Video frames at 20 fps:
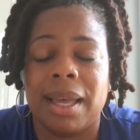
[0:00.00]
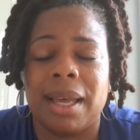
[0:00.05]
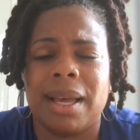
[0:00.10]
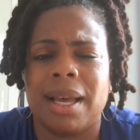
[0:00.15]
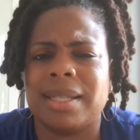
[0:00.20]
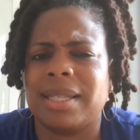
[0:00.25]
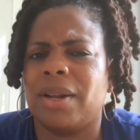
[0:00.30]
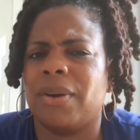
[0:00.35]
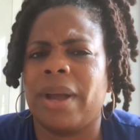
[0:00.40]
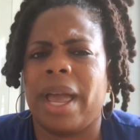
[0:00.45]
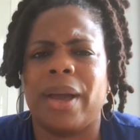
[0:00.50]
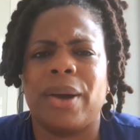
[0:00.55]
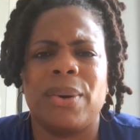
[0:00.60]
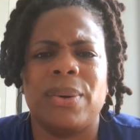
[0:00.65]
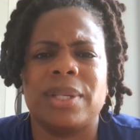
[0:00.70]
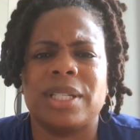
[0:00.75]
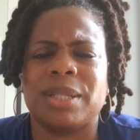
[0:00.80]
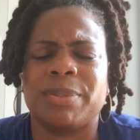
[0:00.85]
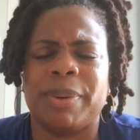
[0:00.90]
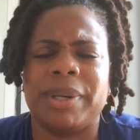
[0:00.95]
I said, okay, cool.
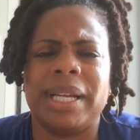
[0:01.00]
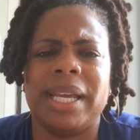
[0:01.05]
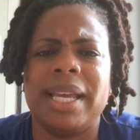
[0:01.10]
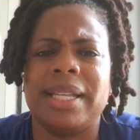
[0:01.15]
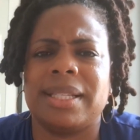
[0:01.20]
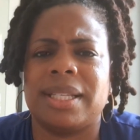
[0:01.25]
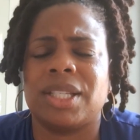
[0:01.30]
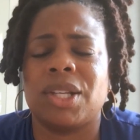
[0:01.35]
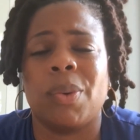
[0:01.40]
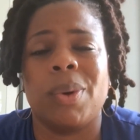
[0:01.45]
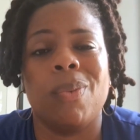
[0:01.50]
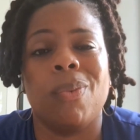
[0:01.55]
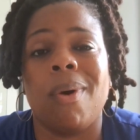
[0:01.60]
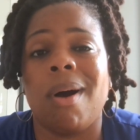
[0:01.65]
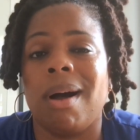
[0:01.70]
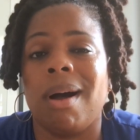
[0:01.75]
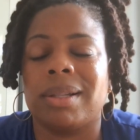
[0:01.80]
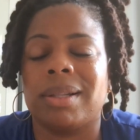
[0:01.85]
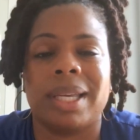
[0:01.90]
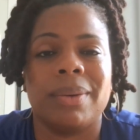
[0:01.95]
This is pretty easy. So we
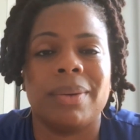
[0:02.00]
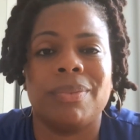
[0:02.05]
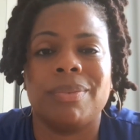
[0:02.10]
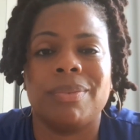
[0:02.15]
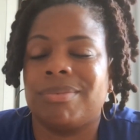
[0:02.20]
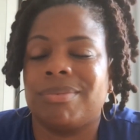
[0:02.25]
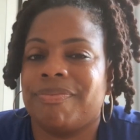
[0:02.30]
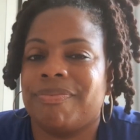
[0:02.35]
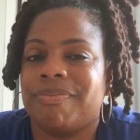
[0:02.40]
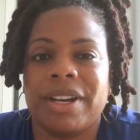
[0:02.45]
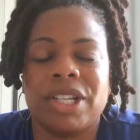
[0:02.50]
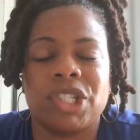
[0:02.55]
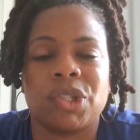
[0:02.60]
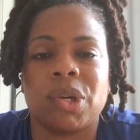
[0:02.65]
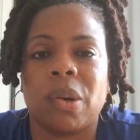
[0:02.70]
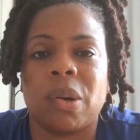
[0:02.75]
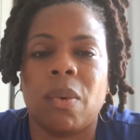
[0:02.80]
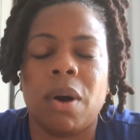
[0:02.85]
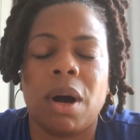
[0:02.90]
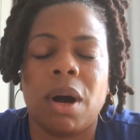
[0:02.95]
walked, a very
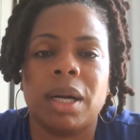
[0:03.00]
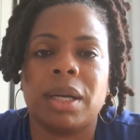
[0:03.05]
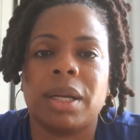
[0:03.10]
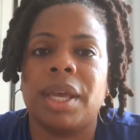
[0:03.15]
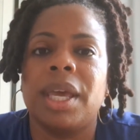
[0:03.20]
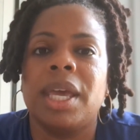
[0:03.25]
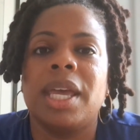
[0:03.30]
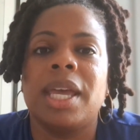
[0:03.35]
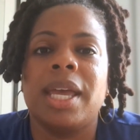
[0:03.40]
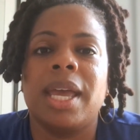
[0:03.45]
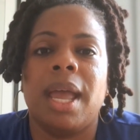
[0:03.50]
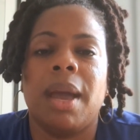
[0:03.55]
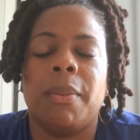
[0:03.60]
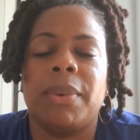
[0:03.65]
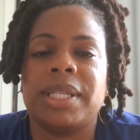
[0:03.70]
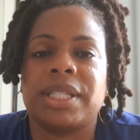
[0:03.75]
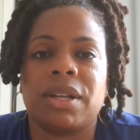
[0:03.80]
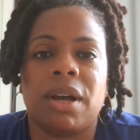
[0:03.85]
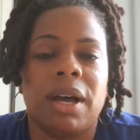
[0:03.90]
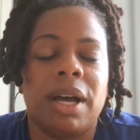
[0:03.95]
short walk. And
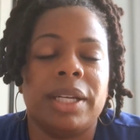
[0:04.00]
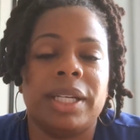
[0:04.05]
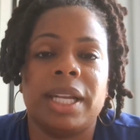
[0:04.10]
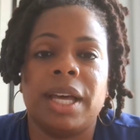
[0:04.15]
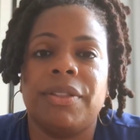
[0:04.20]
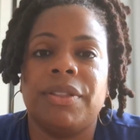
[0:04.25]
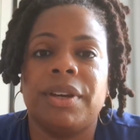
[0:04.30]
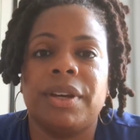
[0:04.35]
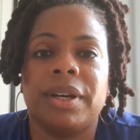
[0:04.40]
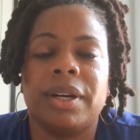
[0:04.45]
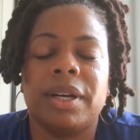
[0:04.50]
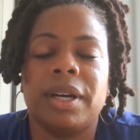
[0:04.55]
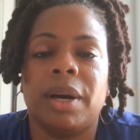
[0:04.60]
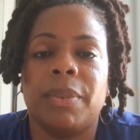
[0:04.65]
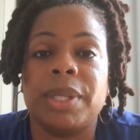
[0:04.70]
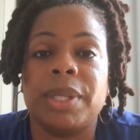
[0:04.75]
we saw another